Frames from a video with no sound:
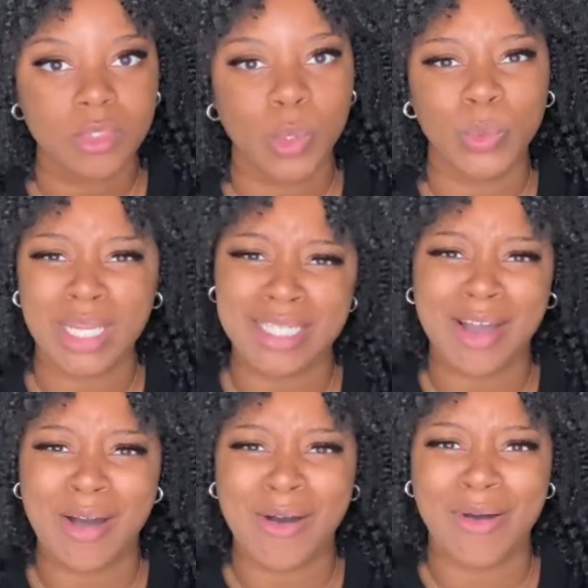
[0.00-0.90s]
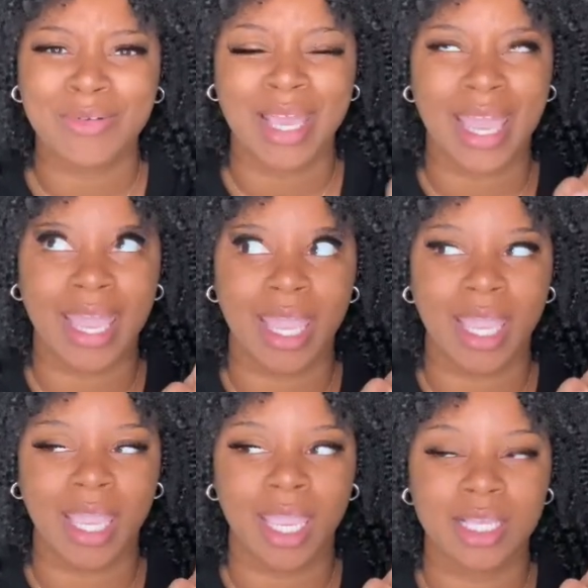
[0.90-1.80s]
what is it called?
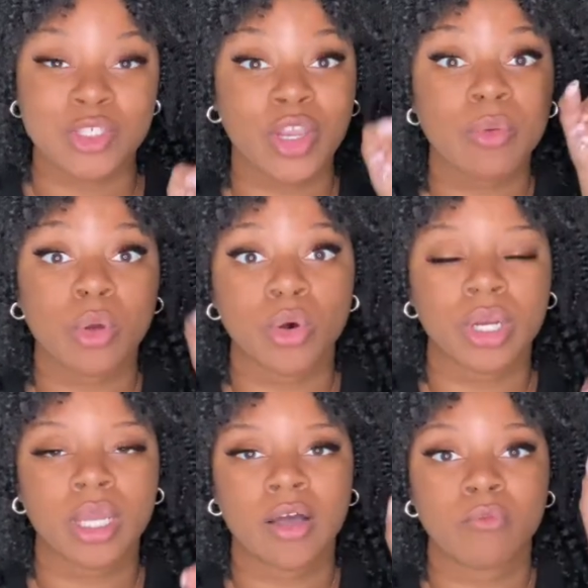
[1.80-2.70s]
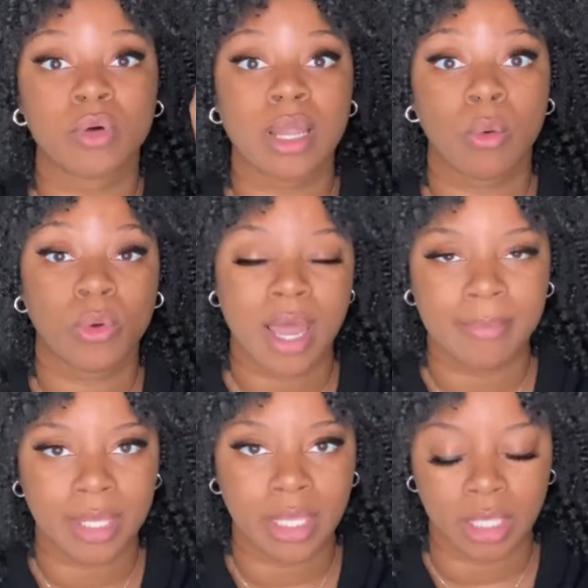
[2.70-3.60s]
A screen recording of what I
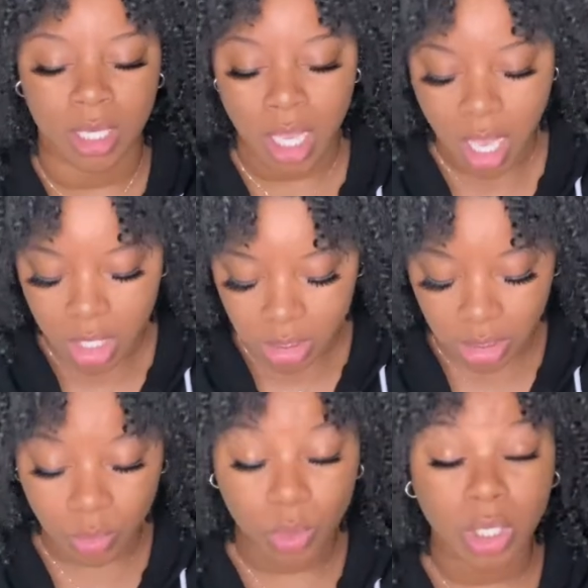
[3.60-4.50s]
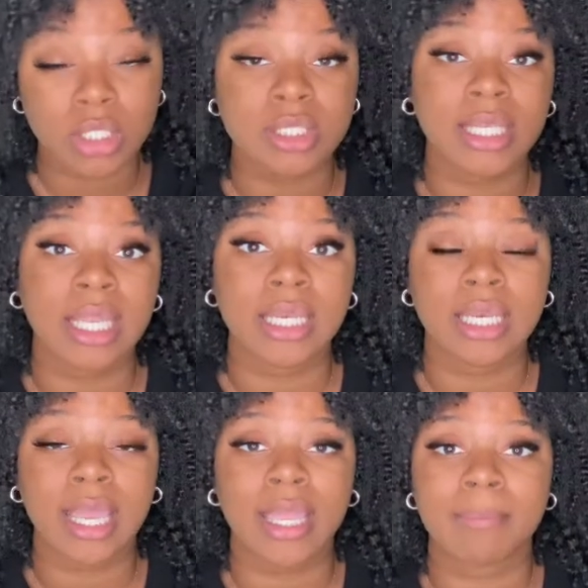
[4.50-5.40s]
mean. So you're gonna go to the
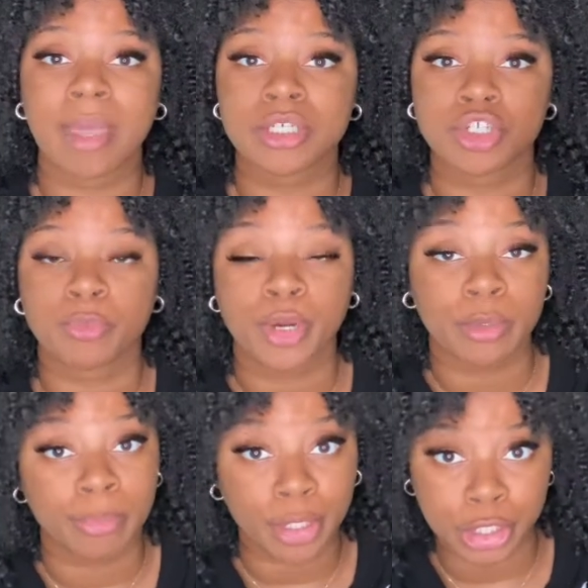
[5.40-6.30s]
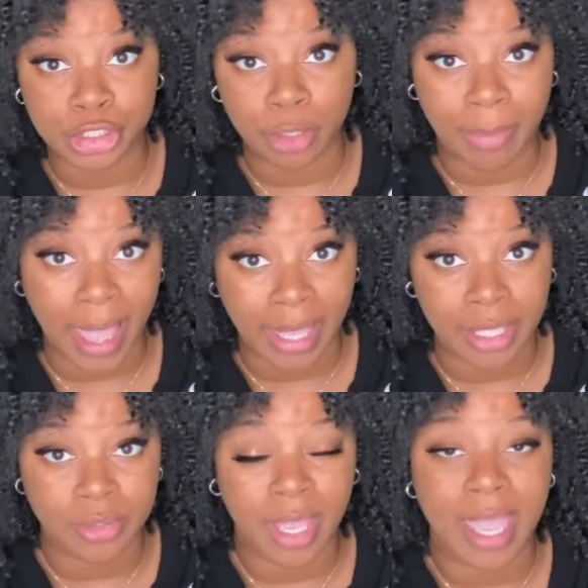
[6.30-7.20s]
NNA and make sure you purchase your
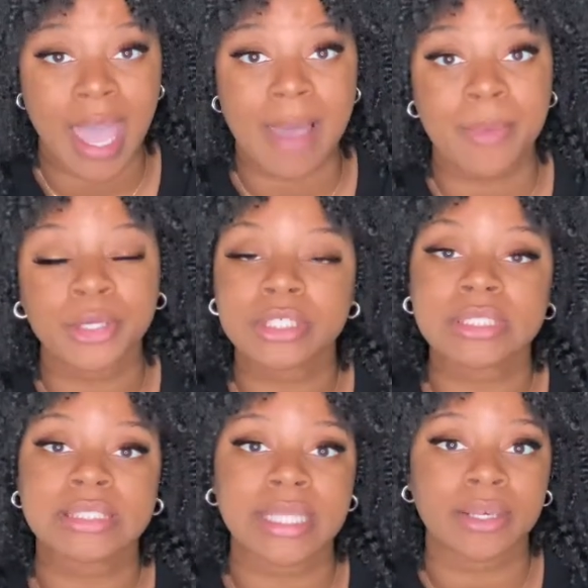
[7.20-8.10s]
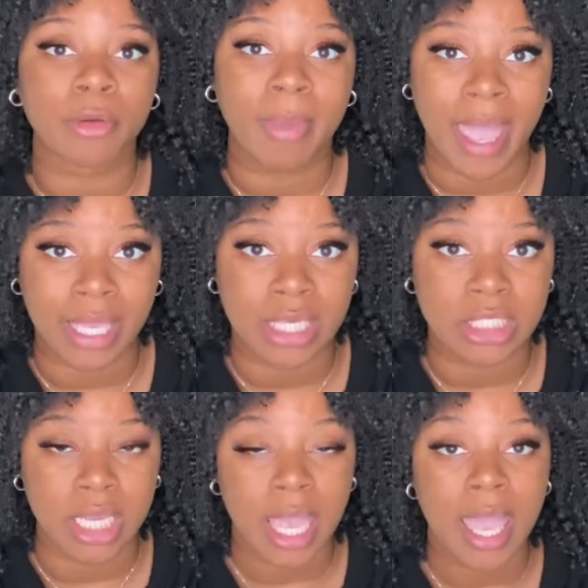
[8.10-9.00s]
package, okay? I purchased the standard package,
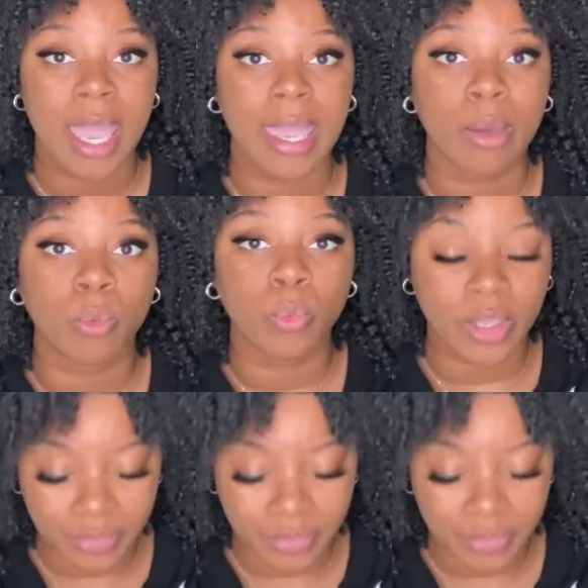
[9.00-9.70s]
and with